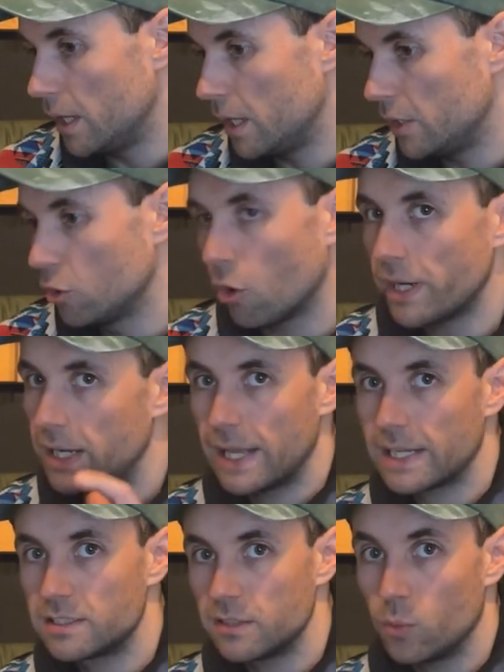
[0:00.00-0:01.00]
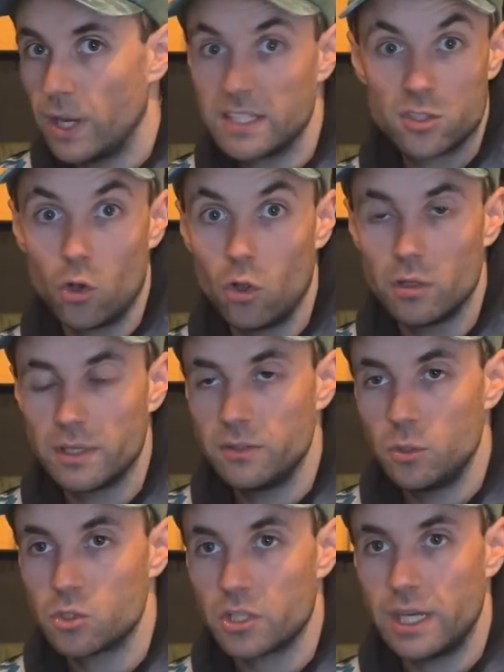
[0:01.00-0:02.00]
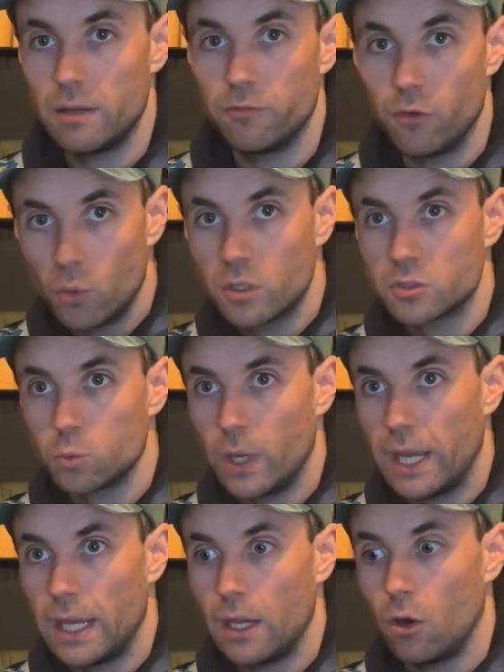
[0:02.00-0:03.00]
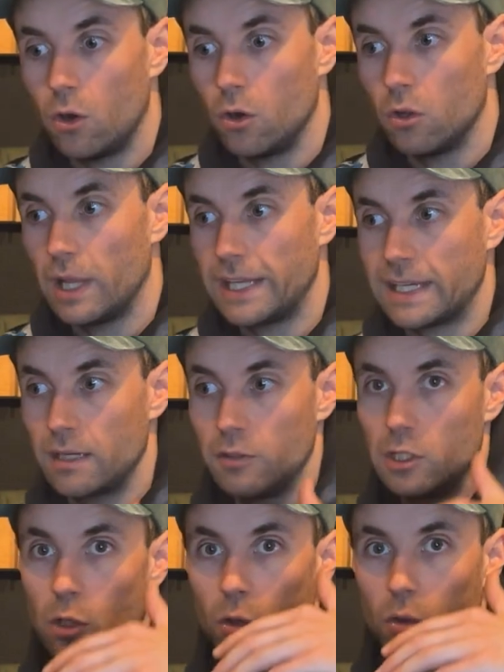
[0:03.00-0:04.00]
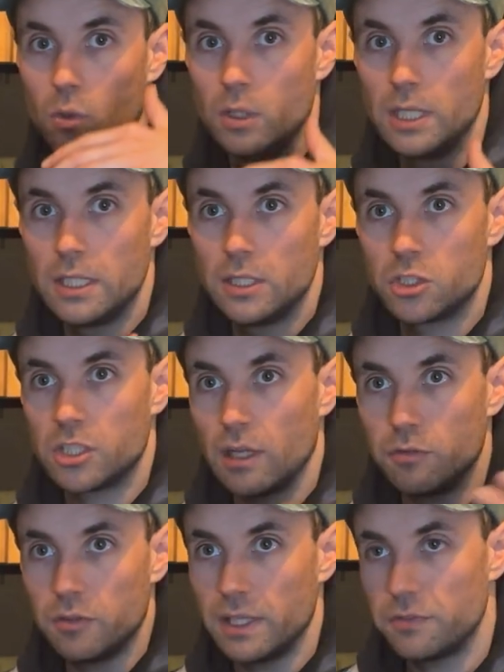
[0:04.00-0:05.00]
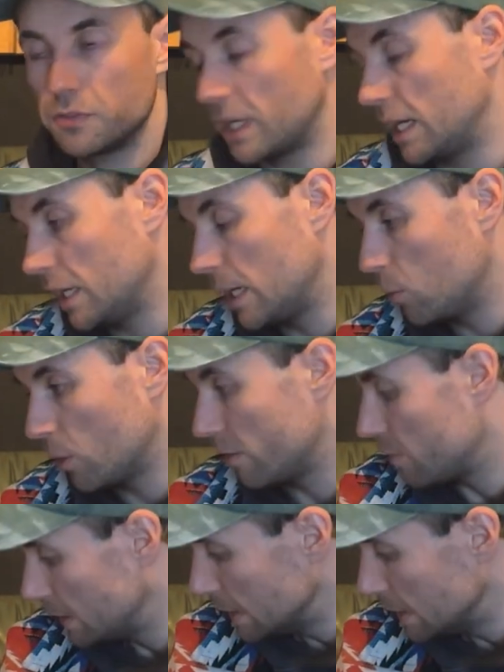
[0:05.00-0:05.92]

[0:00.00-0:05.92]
Not in a negative way at all, usually in a focus way or like kind of a low shelf lift, whatever.